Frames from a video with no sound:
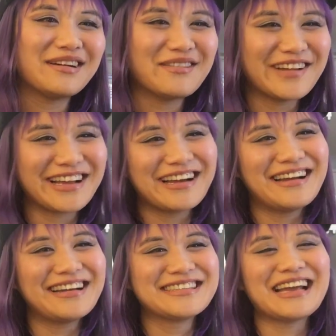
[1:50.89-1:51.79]
Oh my
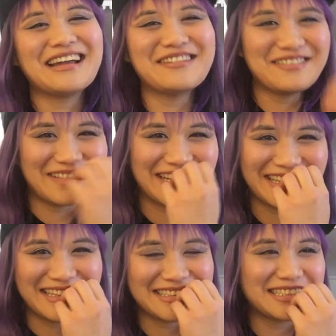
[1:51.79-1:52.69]
gosh, I don't
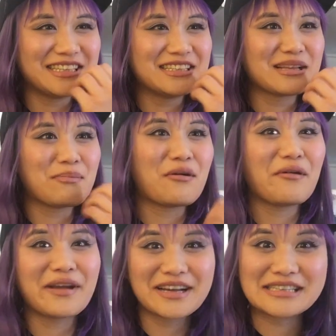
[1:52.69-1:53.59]
want this to
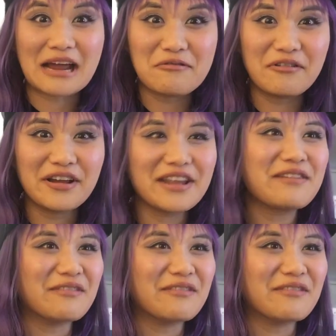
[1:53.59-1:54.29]
disappoint because I really